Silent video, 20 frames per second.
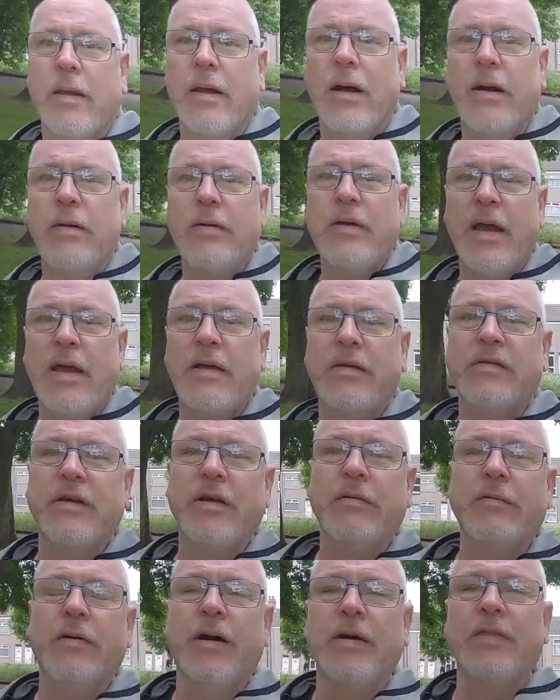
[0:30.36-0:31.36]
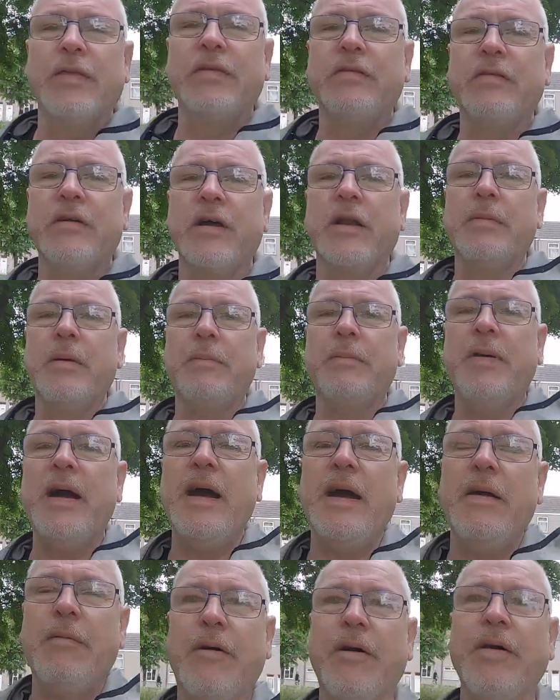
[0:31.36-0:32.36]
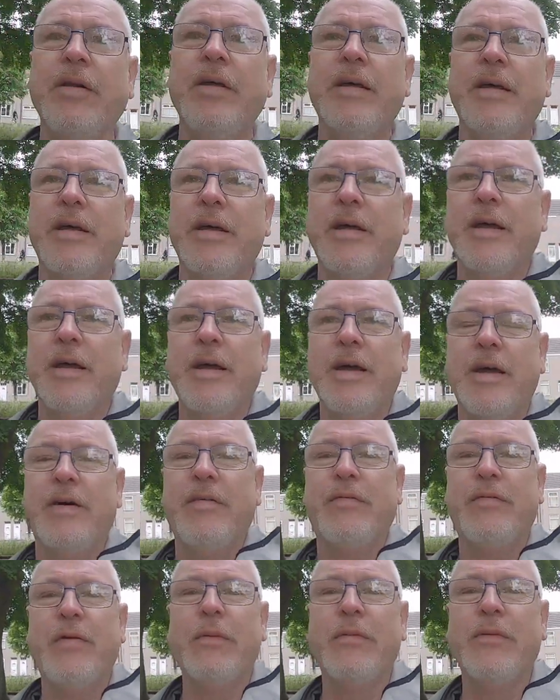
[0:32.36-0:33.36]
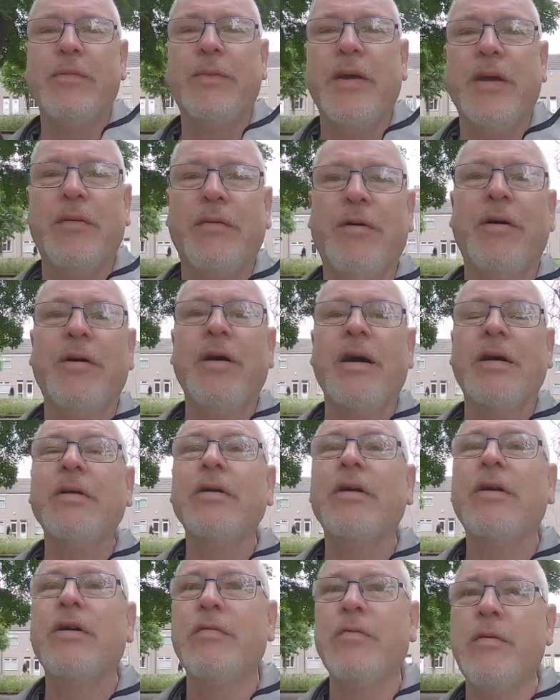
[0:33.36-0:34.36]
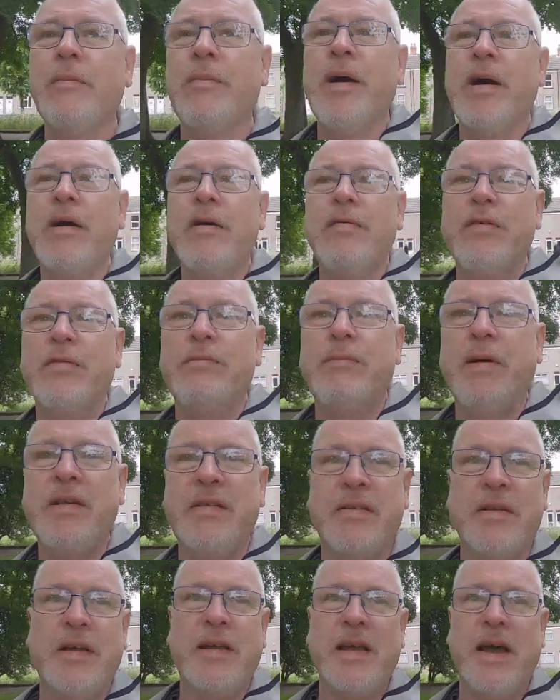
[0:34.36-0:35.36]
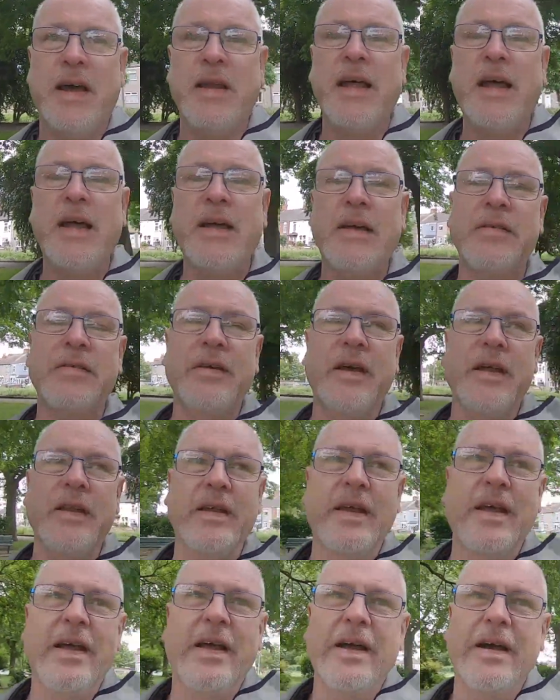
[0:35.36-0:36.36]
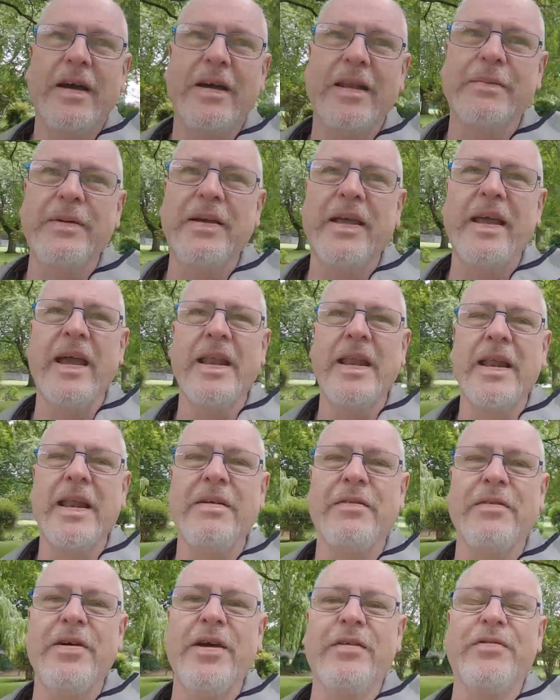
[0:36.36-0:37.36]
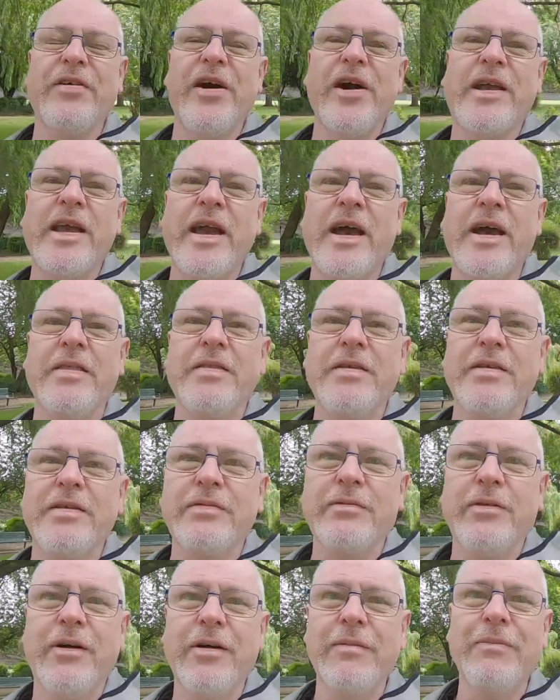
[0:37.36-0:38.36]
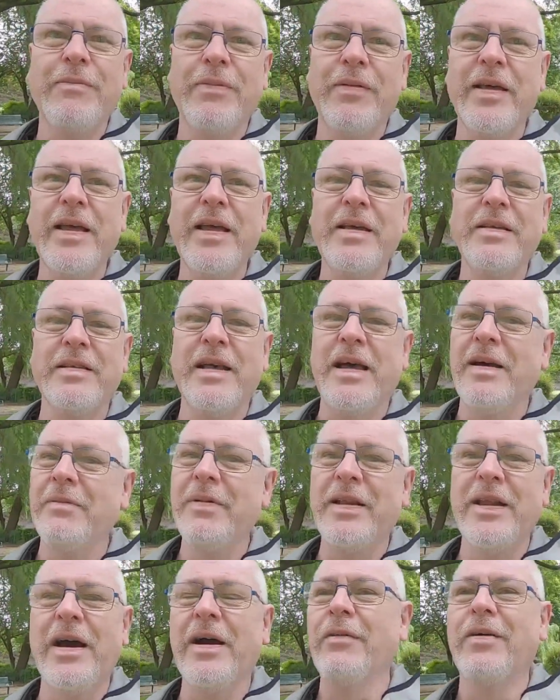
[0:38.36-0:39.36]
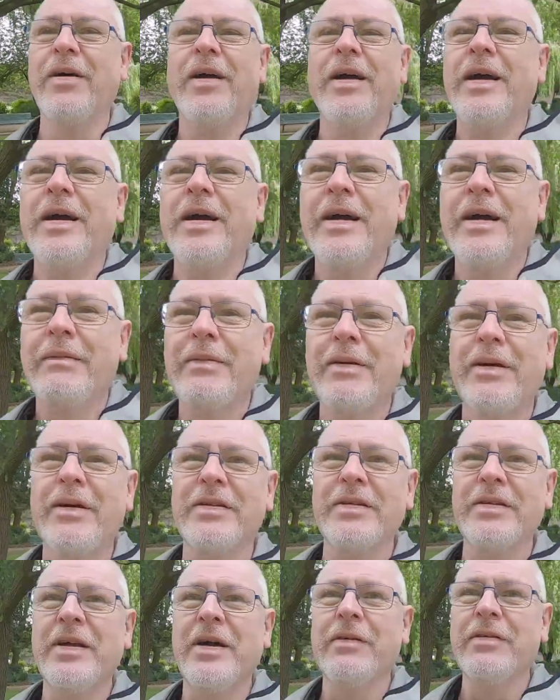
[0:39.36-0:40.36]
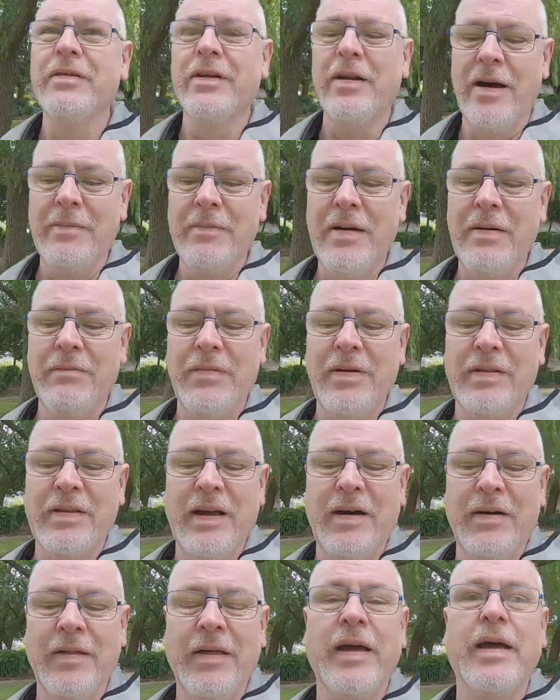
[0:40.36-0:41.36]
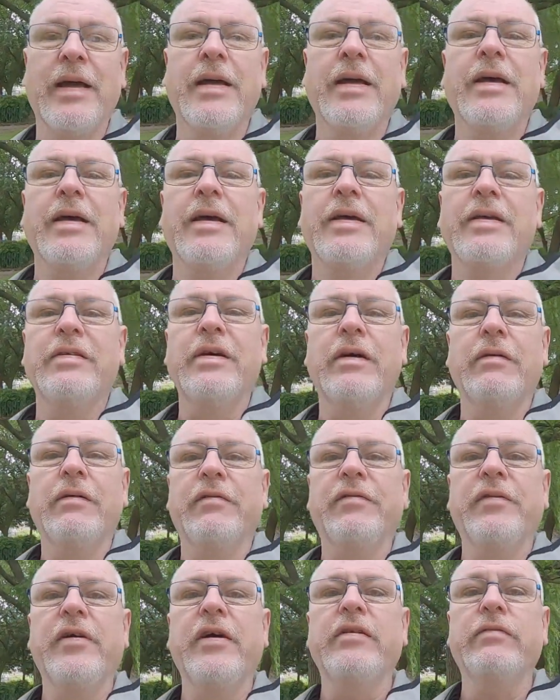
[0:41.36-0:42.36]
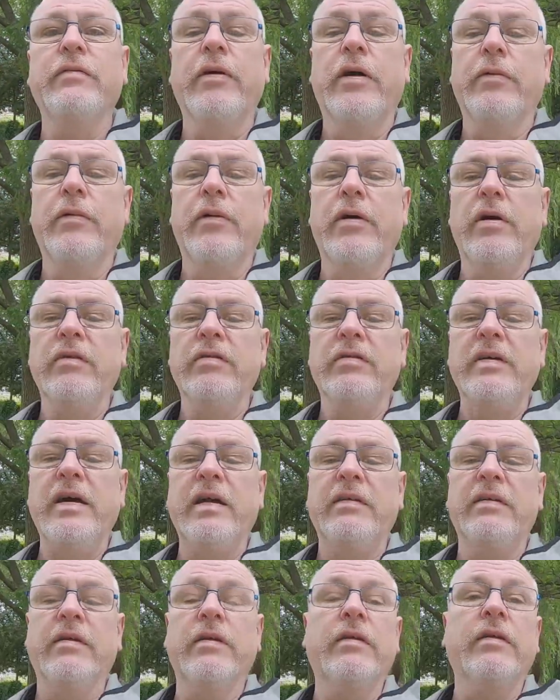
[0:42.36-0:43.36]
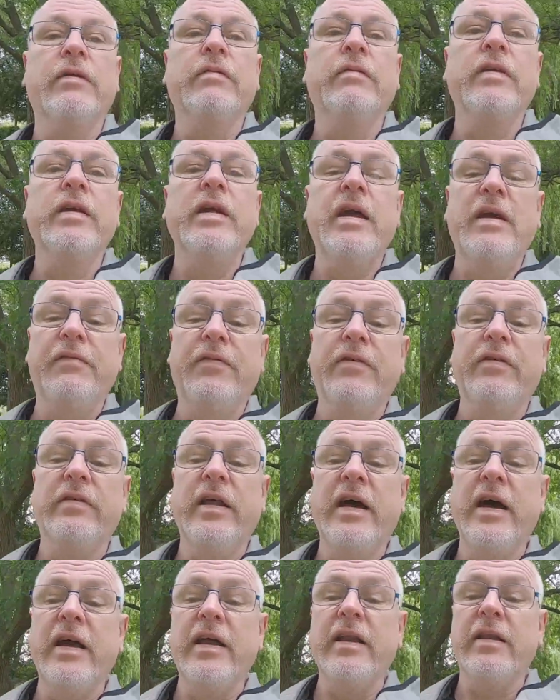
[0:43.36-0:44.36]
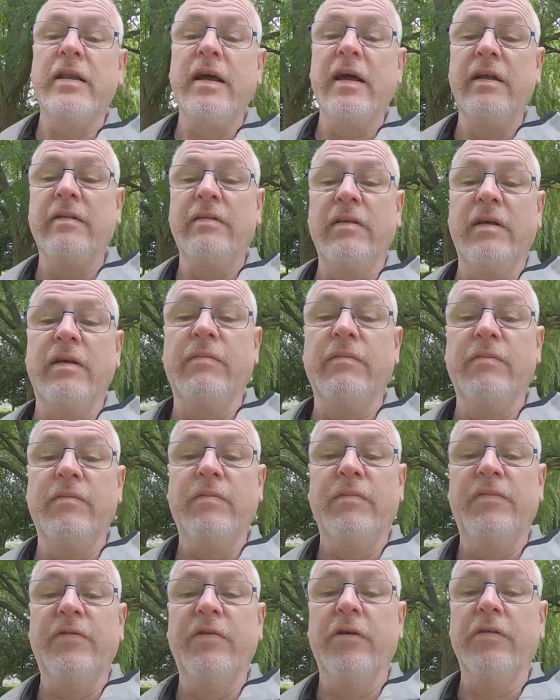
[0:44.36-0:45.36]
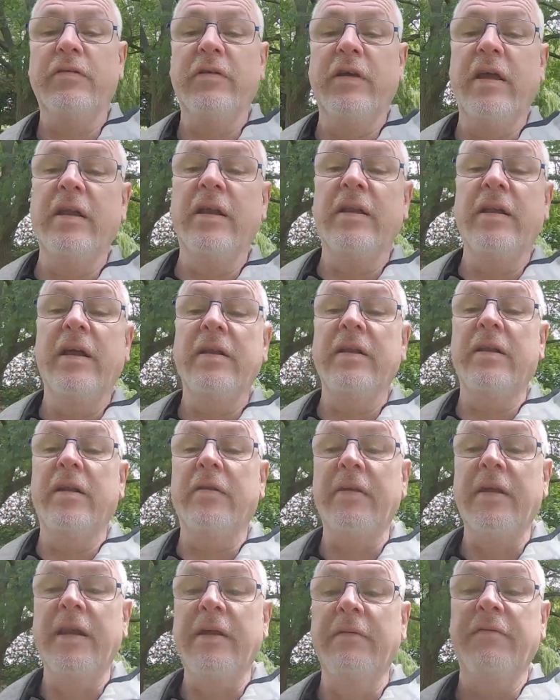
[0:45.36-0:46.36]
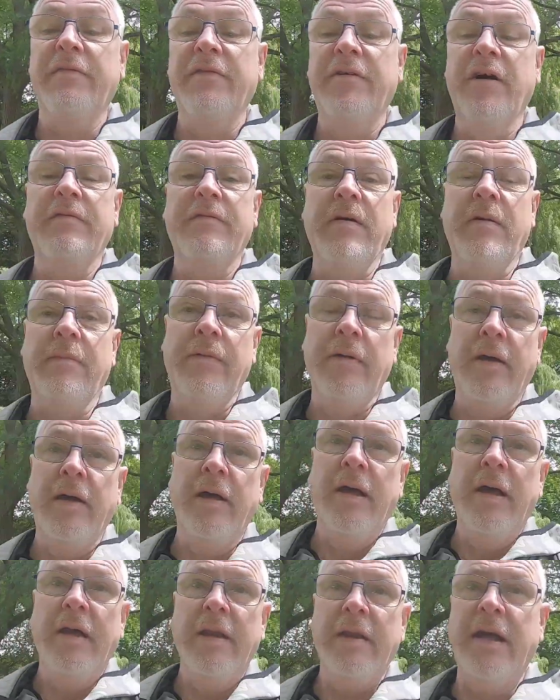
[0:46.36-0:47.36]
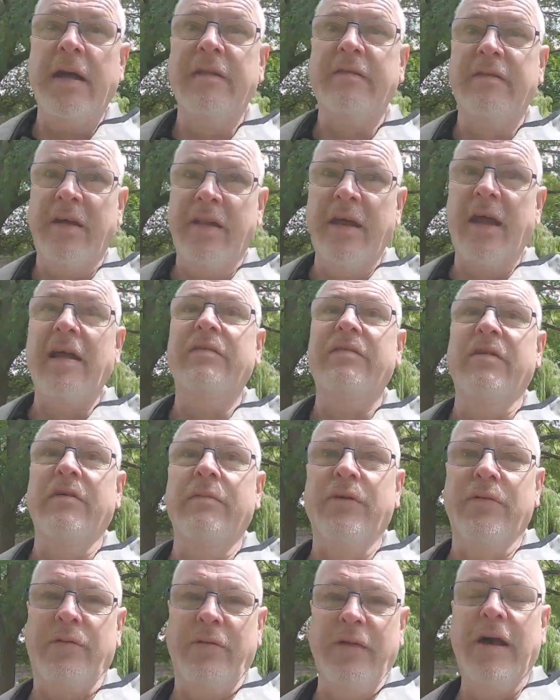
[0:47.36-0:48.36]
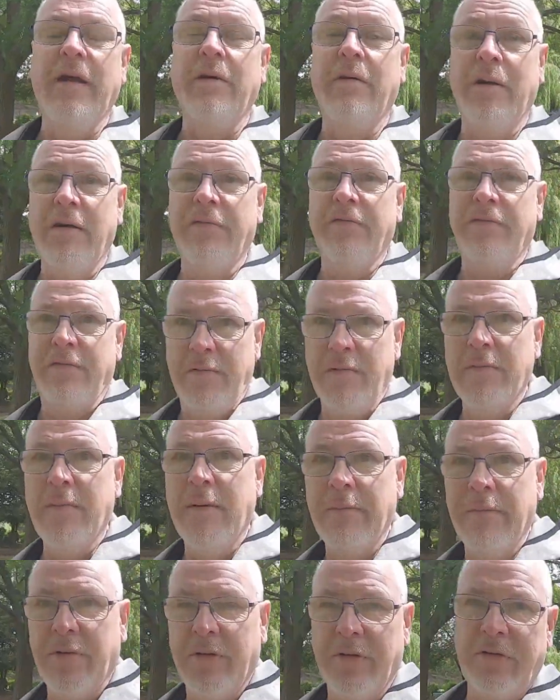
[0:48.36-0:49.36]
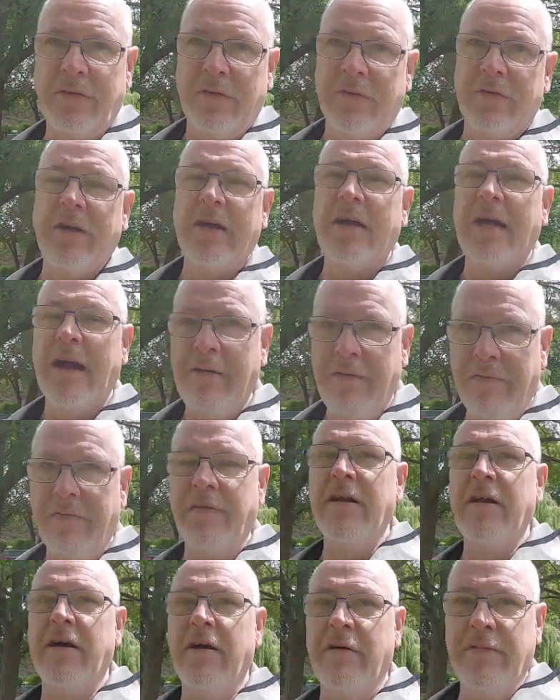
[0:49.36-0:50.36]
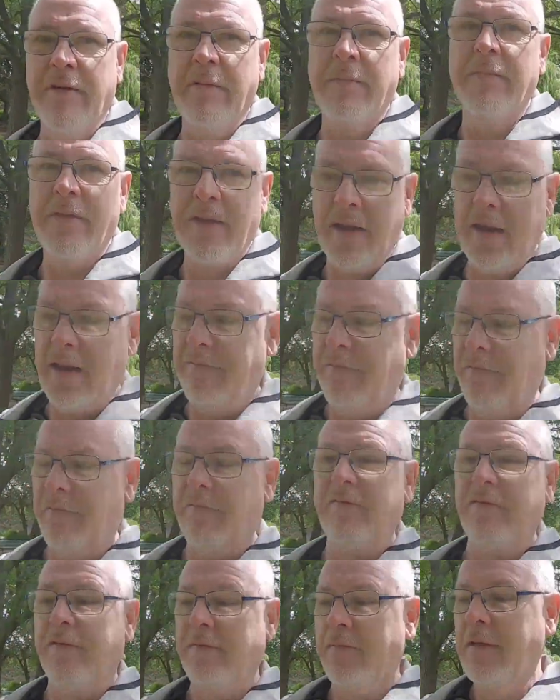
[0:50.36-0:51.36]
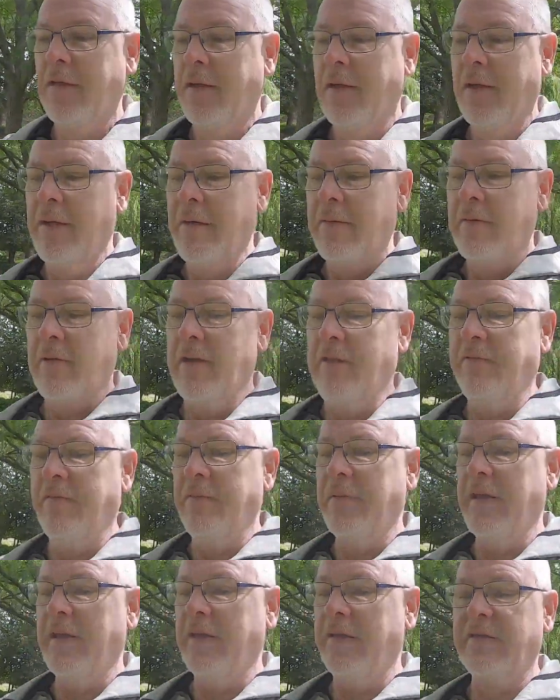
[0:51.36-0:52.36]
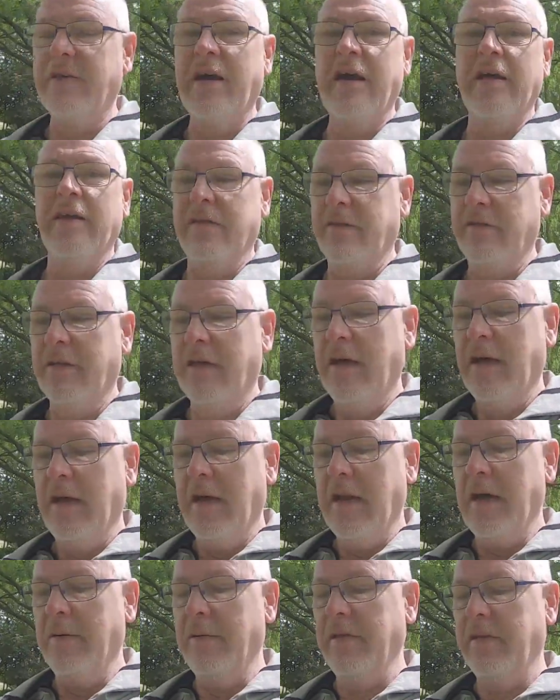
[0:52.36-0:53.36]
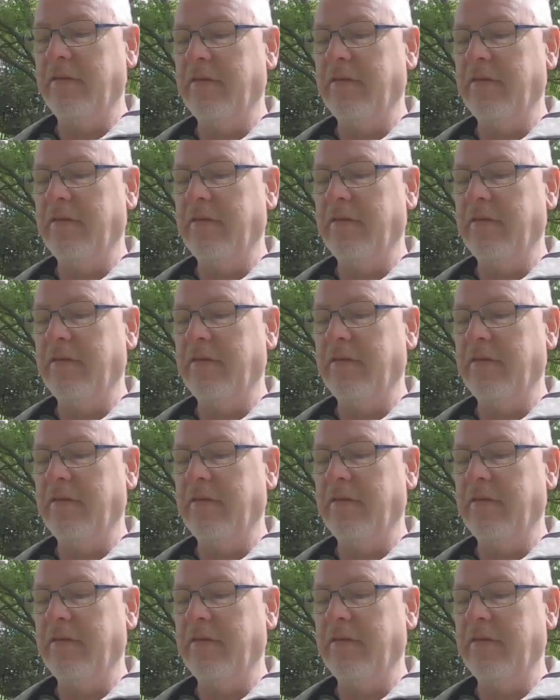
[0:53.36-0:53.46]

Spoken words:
Okay, so this is going to be part one of Grimsby at War. I'm going to cover both as best I can. Like I said at the beginning, if I get this wrong, please let me know, because I know there's a lot of memories out there. So the First World War started on the 28th of July 1914 and ended on the 11th of November 1918, which we now have Remembrance Sunday every November the 11th. We'll have the minute silence. Now it